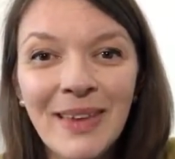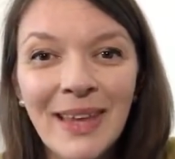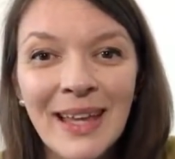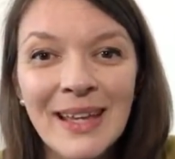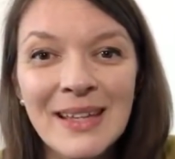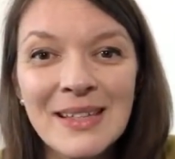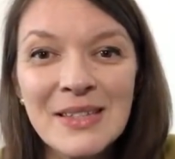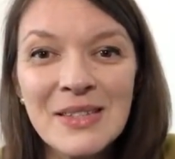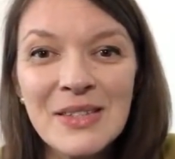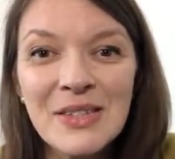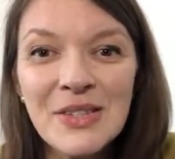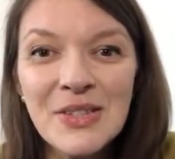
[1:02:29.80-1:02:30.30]

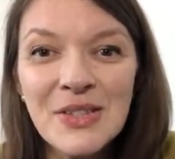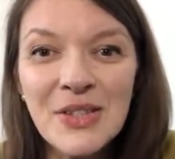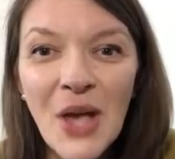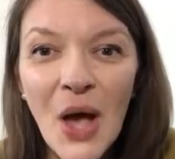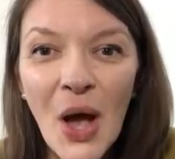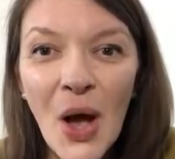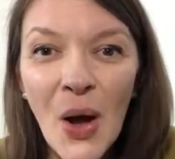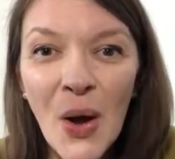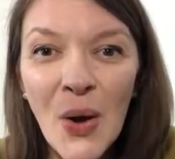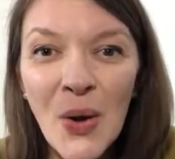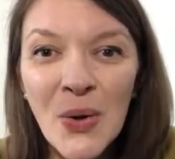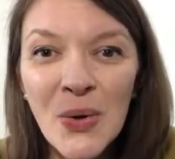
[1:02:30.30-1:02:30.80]

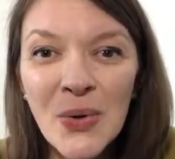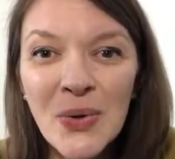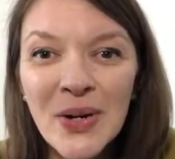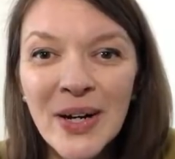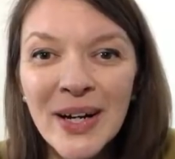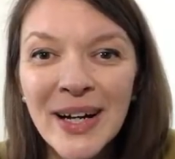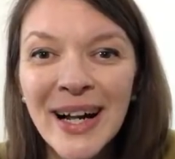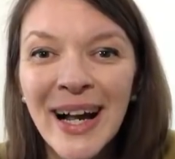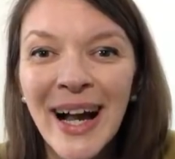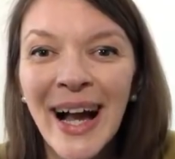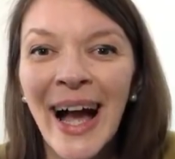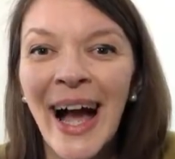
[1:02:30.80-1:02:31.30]
So
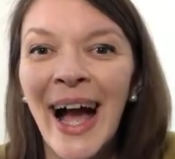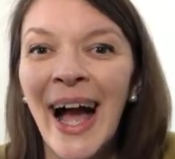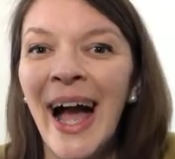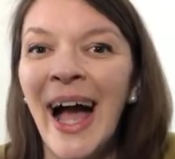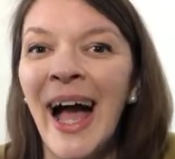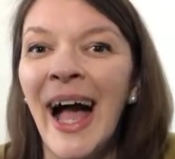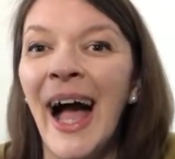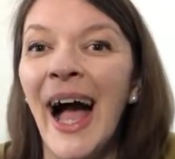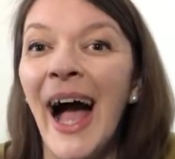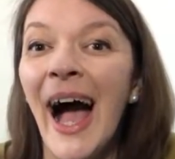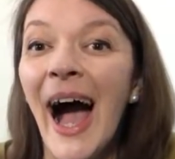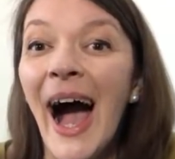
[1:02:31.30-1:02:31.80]

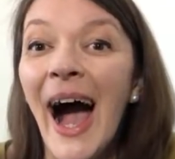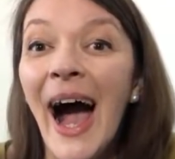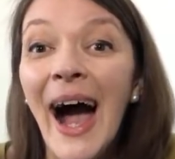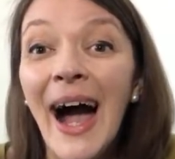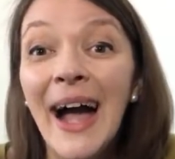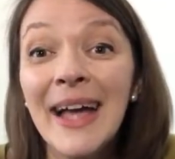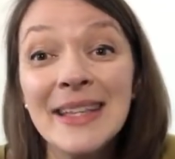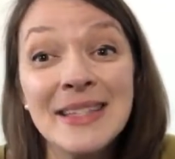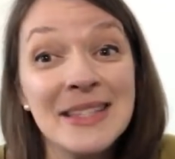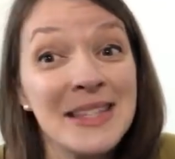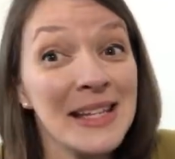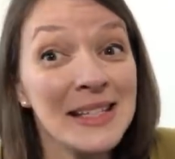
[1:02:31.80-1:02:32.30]

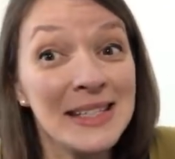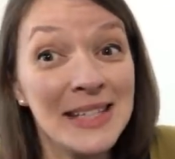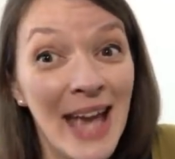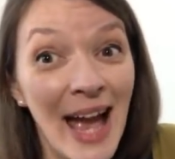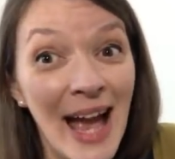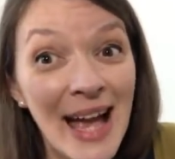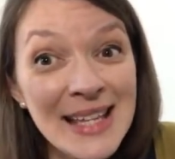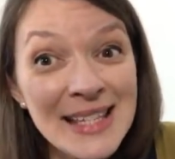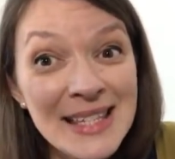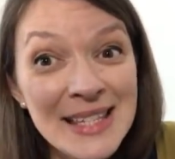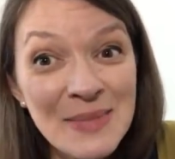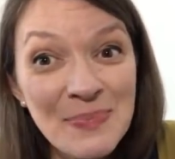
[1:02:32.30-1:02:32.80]
I said
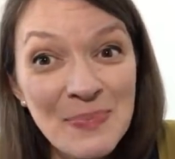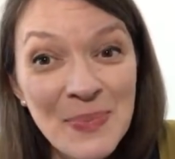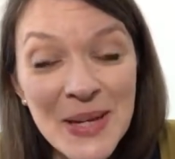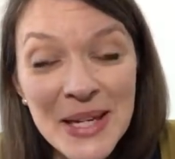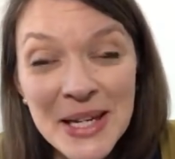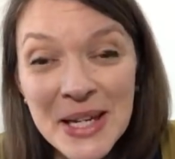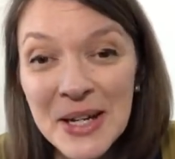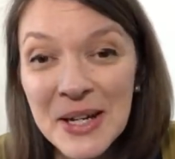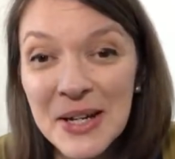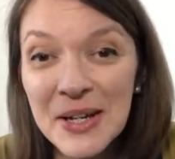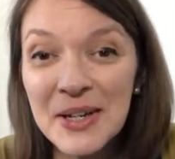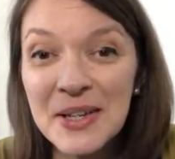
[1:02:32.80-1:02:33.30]
yes,
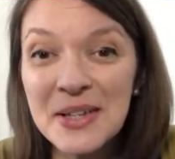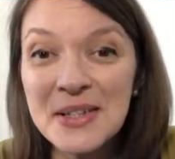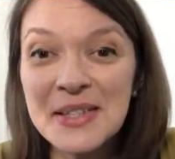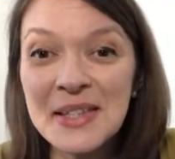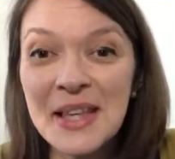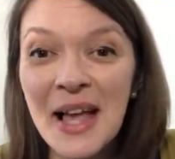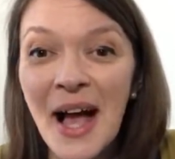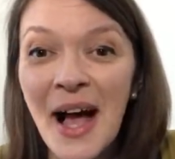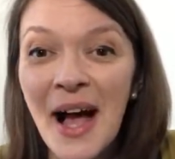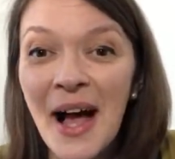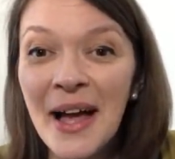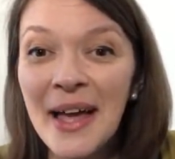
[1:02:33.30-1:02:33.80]
because
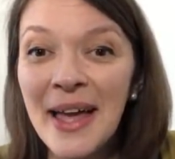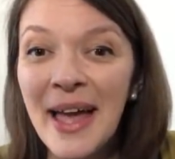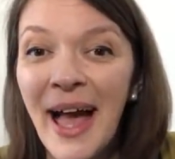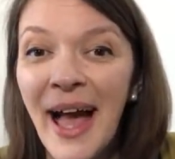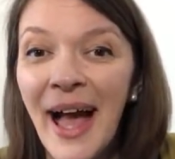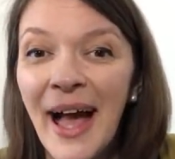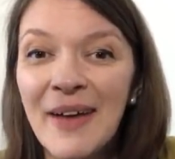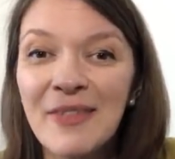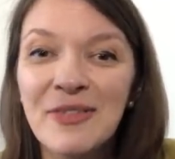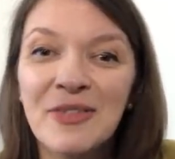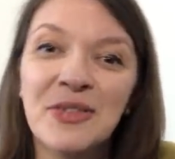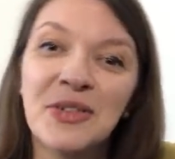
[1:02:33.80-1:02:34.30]

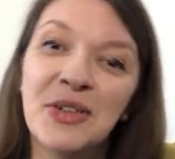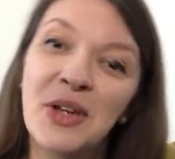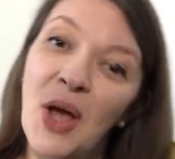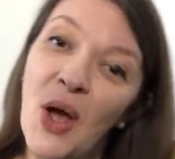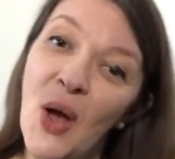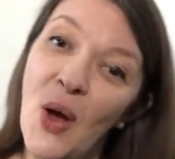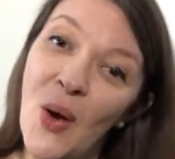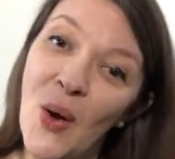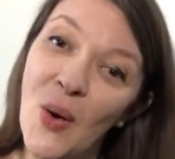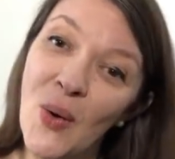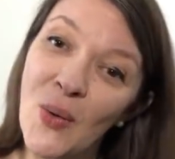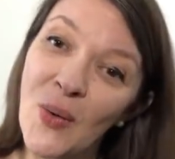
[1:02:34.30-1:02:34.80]

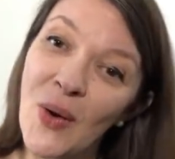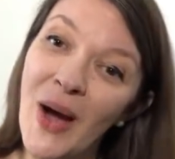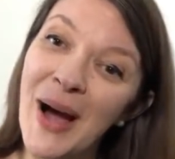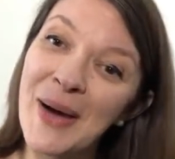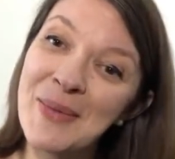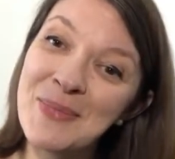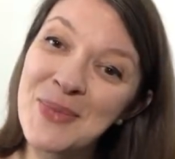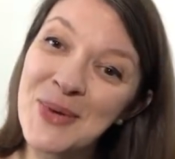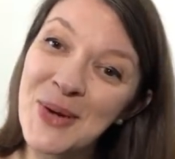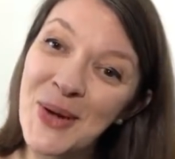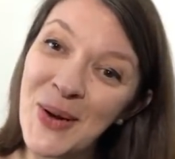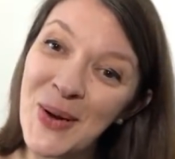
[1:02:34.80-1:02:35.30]
no,
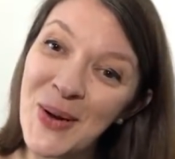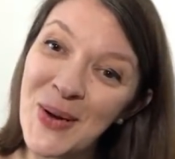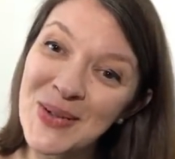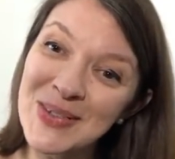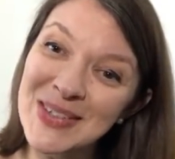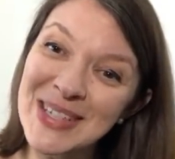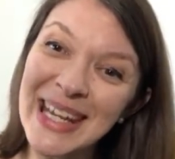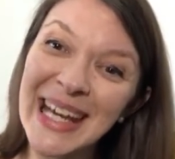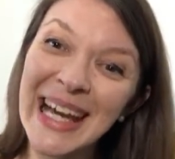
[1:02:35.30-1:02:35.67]
I'm not.